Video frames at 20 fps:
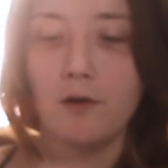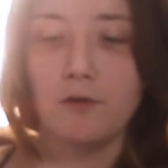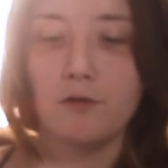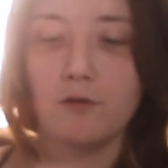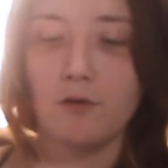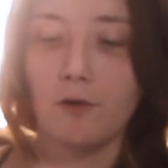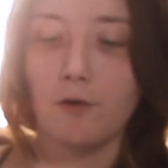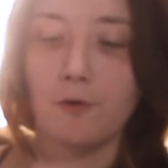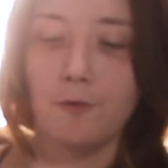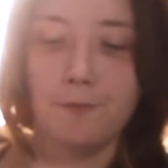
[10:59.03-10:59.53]

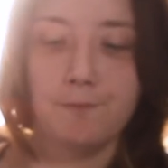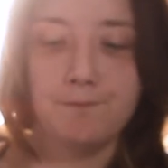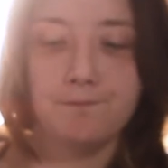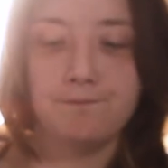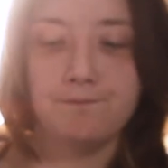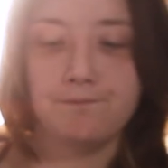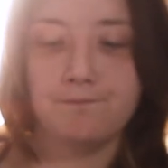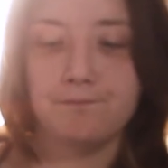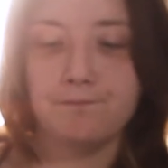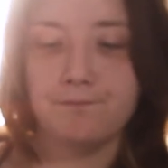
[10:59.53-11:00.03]
So
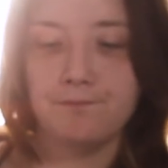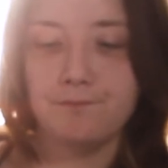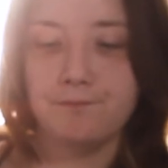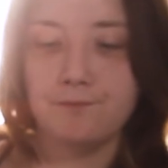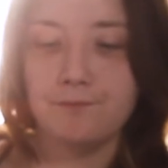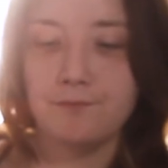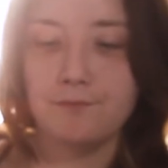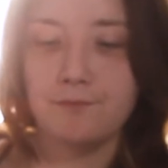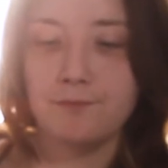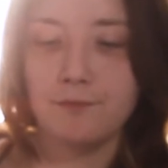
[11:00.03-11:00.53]

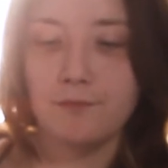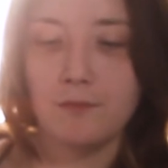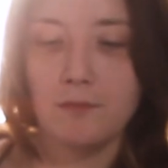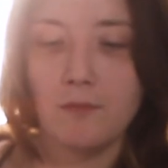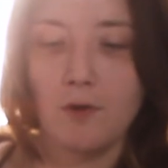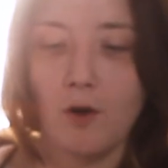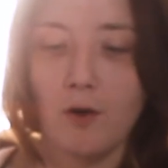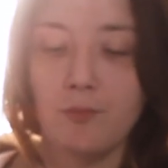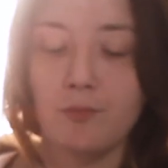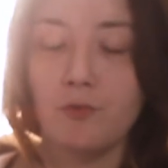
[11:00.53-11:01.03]

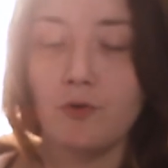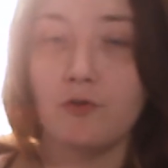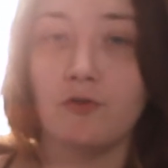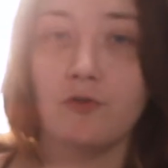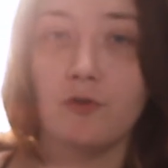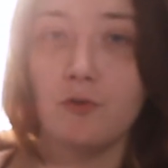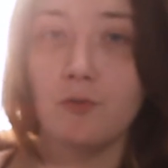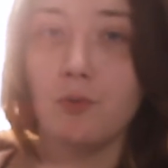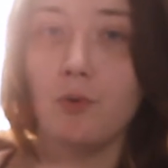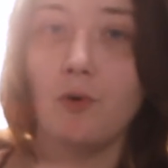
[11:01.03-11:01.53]
up to a
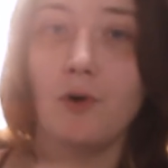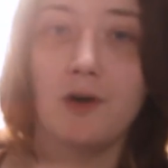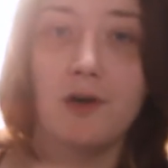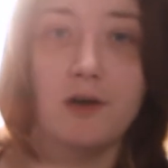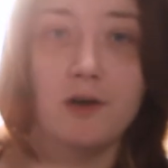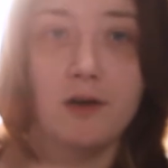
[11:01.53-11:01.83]
certain point,